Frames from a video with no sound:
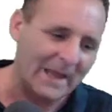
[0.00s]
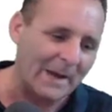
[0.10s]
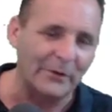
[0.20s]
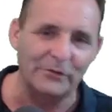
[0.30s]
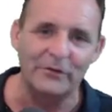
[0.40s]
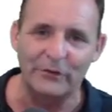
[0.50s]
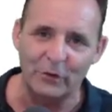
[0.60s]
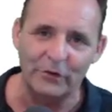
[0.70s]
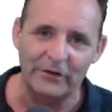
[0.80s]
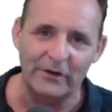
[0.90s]
how much
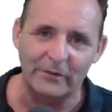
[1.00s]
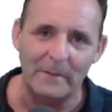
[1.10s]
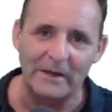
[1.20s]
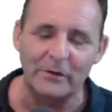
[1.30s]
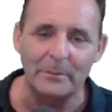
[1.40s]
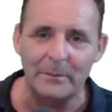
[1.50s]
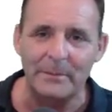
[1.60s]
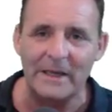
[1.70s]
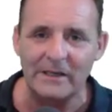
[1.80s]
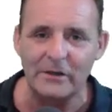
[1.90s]
resources main W
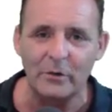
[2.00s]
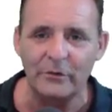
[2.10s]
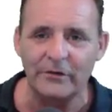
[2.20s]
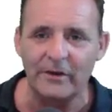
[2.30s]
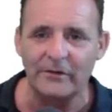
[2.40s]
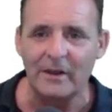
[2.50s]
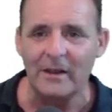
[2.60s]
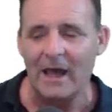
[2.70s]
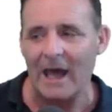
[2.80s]
P uses,